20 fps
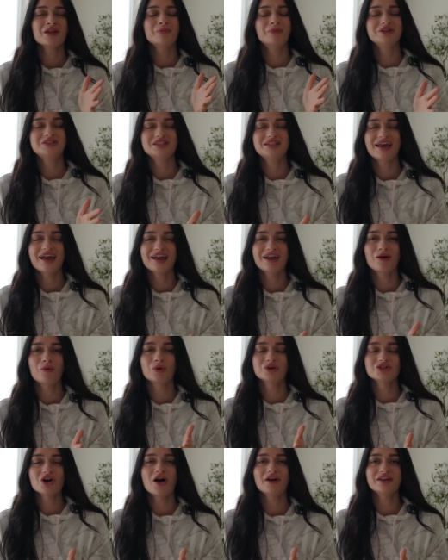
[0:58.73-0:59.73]
But today
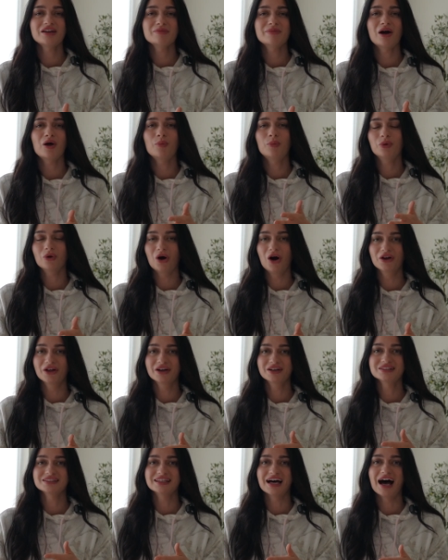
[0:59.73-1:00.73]
we're talking about
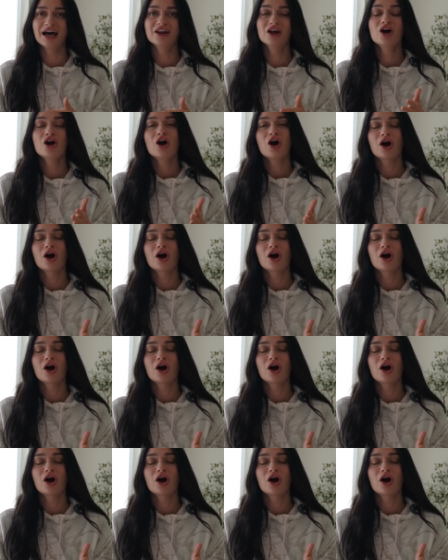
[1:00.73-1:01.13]
products that